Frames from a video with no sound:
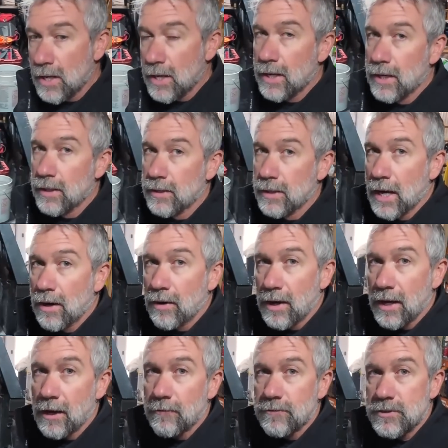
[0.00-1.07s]
and now
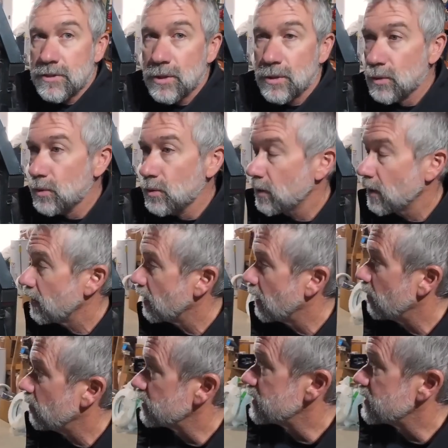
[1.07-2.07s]
I have two. I will